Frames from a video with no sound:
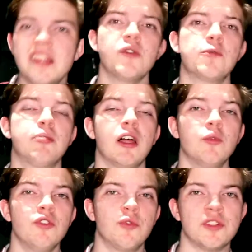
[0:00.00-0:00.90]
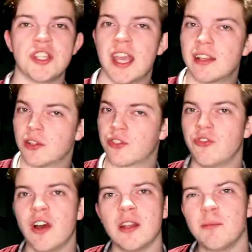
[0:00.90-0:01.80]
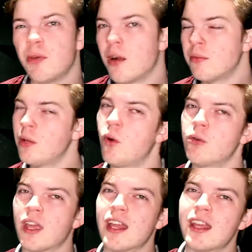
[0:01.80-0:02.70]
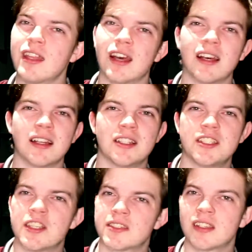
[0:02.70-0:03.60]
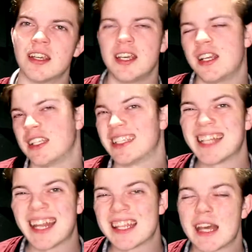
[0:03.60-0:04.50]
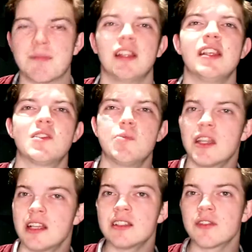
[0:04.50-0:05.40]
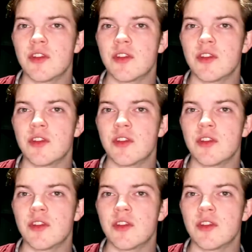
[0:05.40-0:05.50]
there was Bloodroots, which again looks fun. Probably won't get it. It's just not on the top of my list, but it does look